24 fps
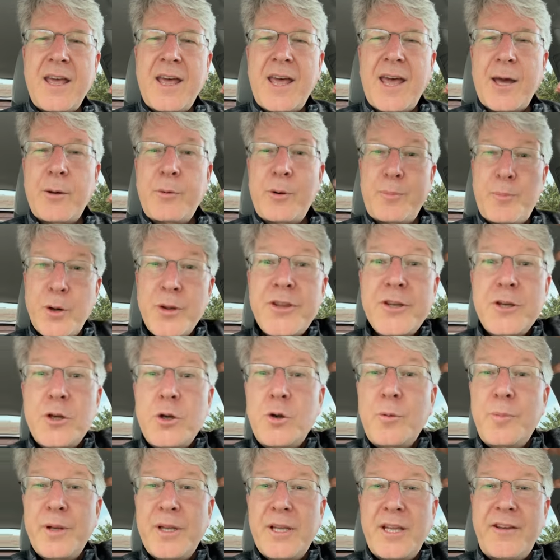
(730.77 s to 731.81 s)
and we put the
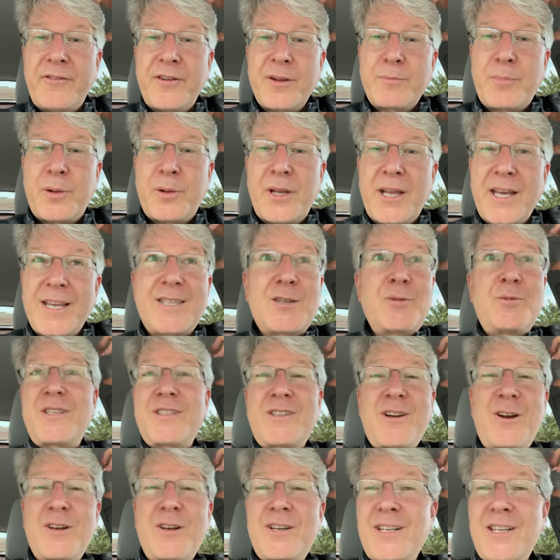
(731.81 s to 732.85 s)
new belief in place and we
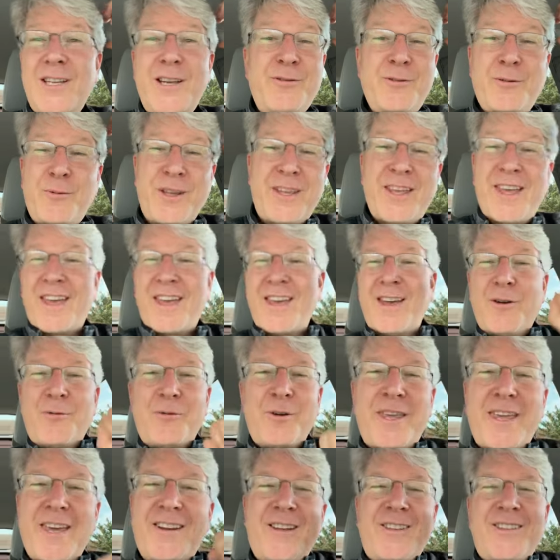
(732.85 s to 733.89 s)
start to live and we we
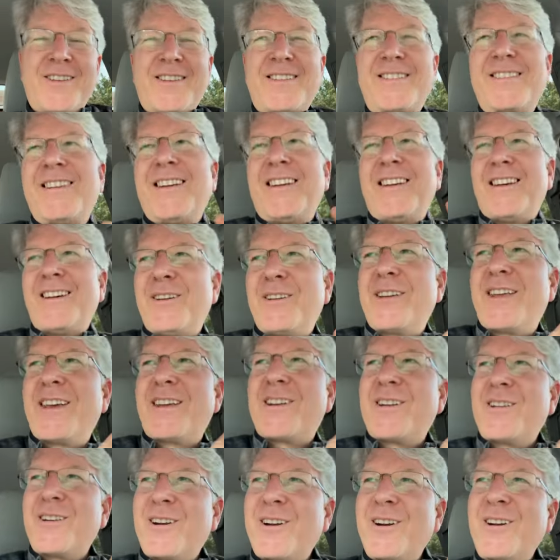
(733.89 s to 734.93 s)
get on this get
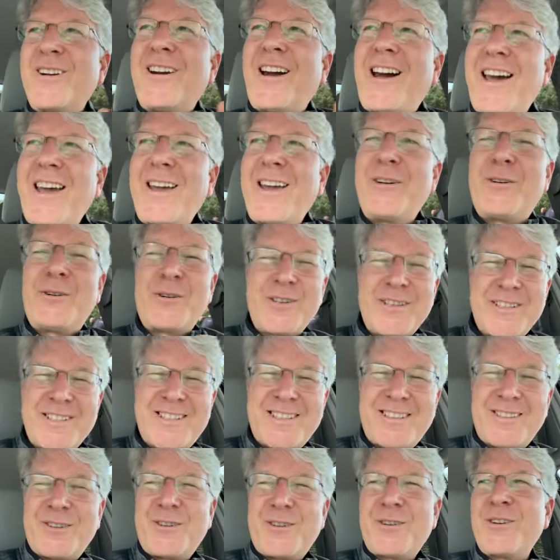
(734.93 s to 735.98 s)
on our high horse
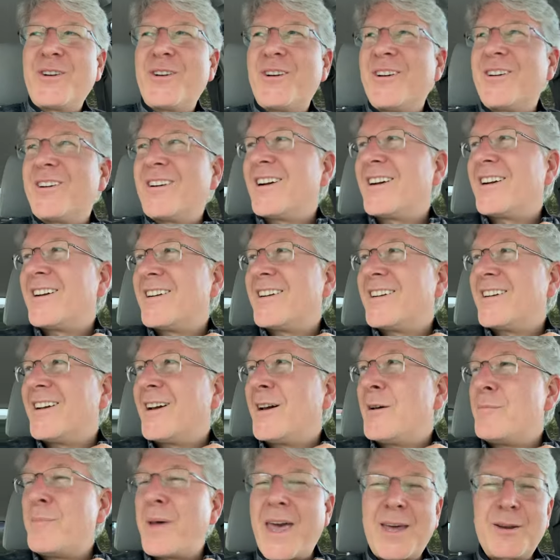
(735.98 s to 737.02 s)
or, or our
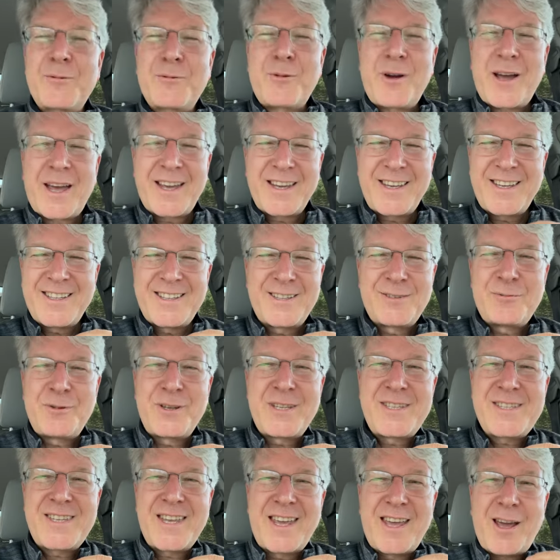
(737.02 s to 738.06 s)
uh, bandwagon and we
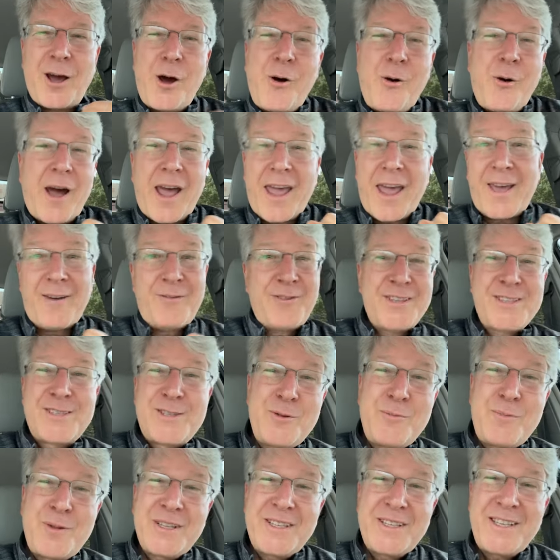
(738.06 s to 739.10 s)
say, oh, I have this
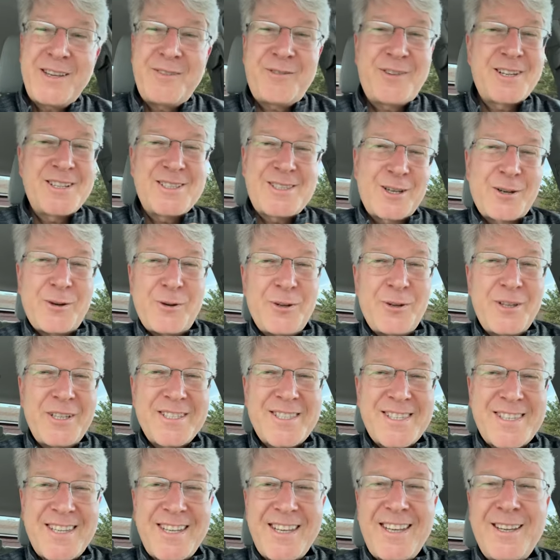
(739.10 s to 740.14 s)
new belief and it's the
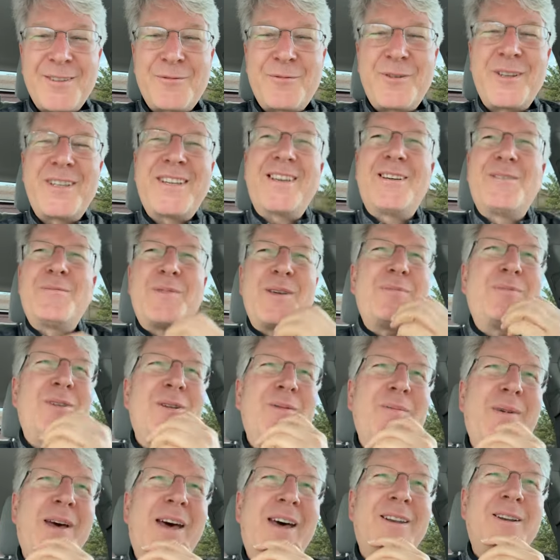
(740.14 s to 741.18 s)
coolest thing, and we tell people
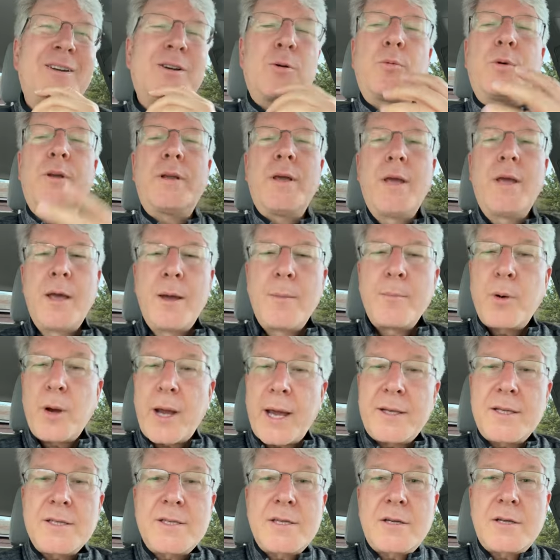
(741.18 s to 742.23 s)
about it or we
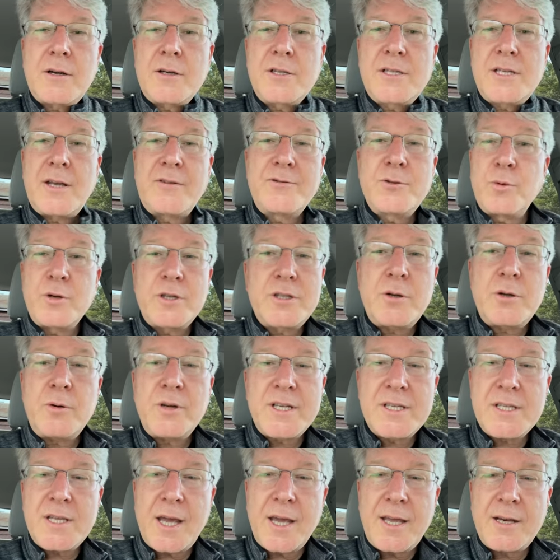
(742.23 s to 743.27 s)
practice it ourselves and we're so
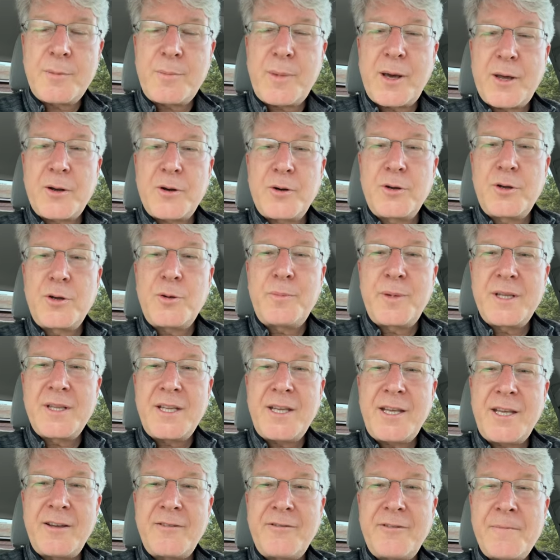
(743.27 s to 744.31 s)
excited about our new
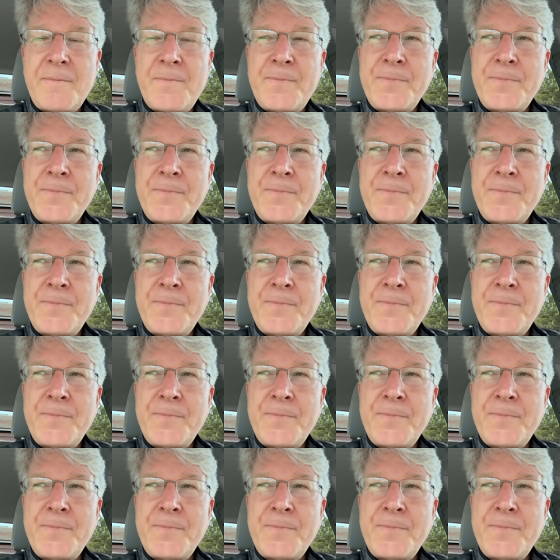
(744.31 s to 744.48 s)
belief.